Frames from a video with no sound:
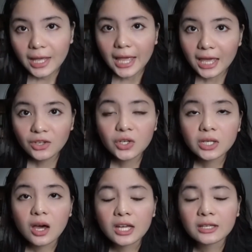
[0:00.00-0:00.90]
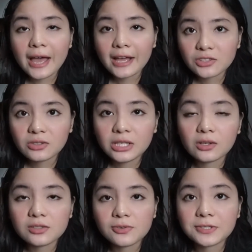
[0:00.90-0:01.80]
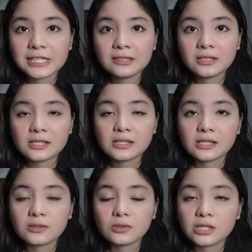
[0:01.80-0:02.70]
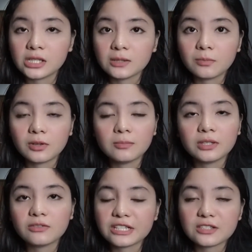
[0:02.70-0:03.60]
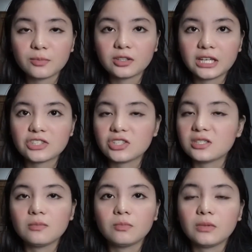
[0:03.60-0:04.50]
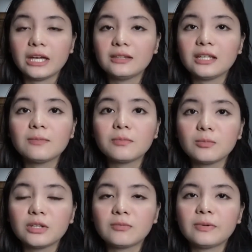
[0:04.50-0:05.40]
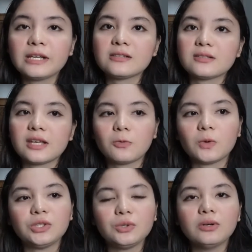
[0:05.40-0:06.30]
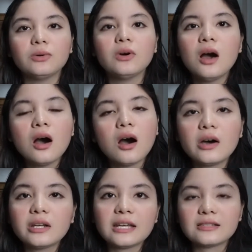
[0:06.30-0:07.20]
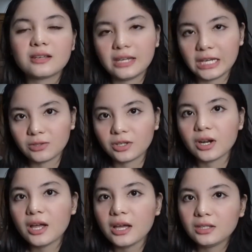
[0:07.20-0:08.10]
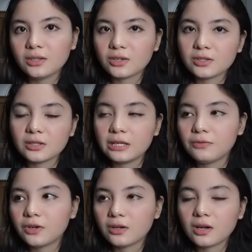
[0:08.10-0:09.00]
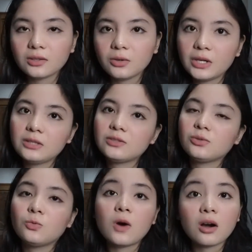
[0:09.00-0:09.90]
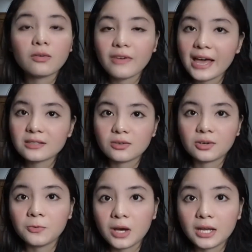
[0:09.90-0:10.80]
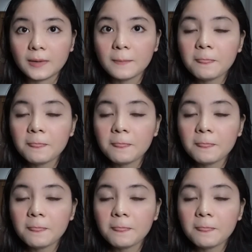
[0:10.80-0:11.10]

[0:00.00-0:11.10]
And you could actually also see this in public transportations and in public places, like when you go on an escalator. If you're not going to walk fast or run,